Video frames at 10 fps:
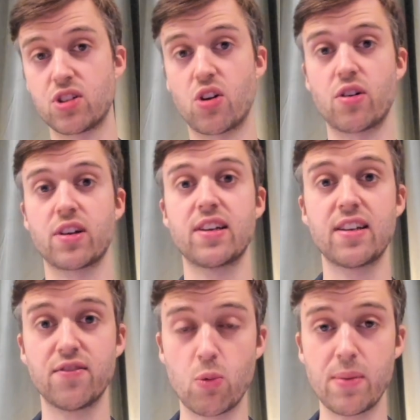
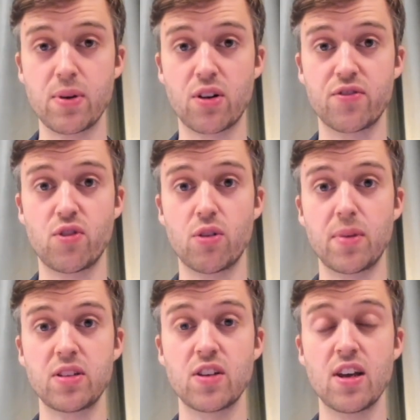targeted webinar
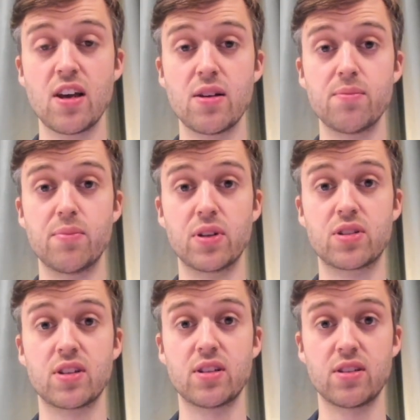format,
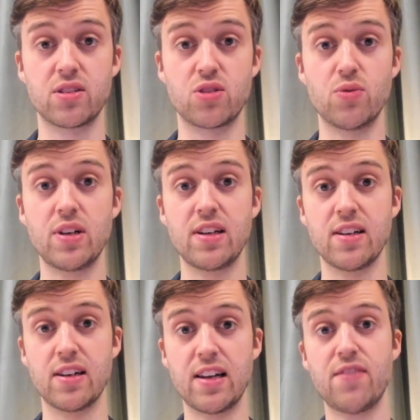but to really
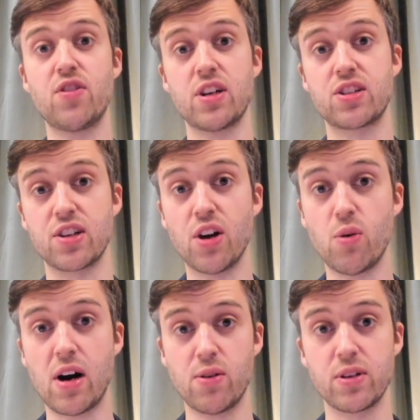leverage the know
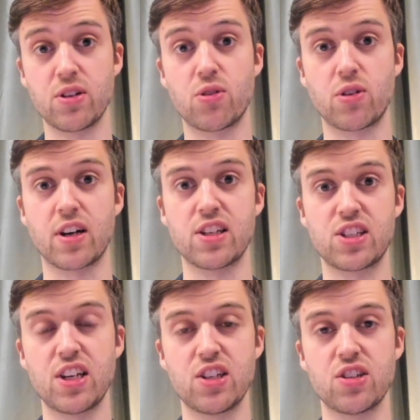how in your
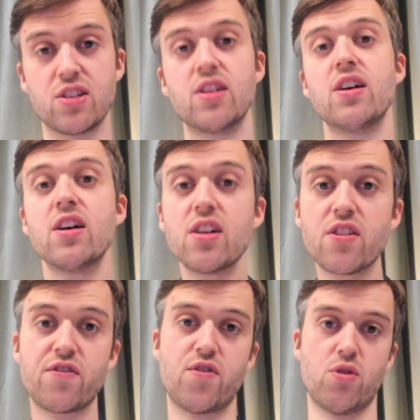organization
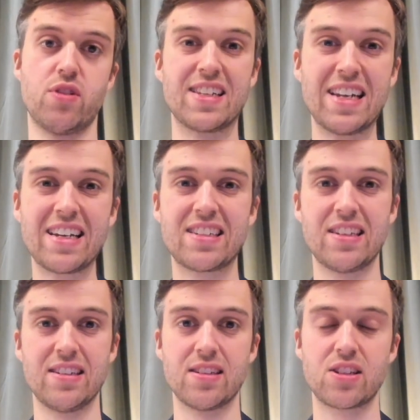for
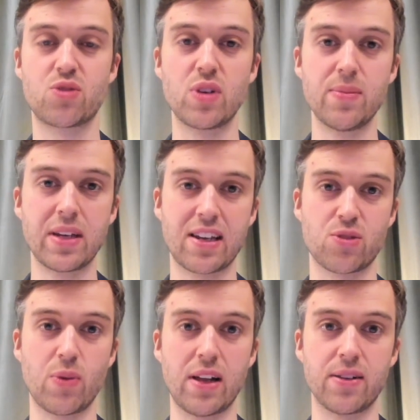LinkedIn streaming as
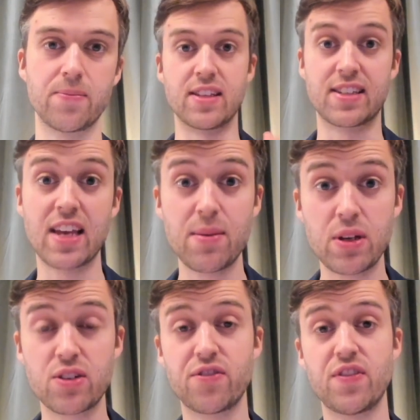well. The same
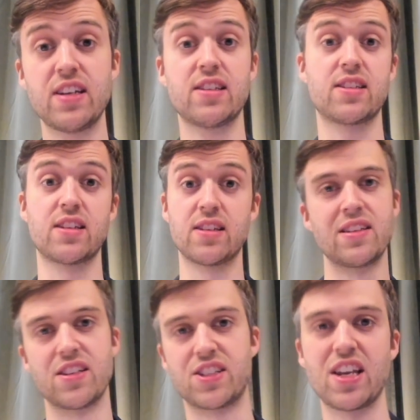interface,
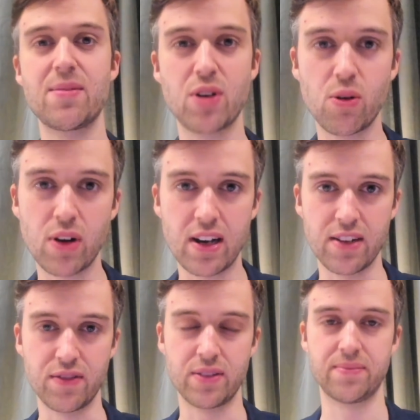the same go live.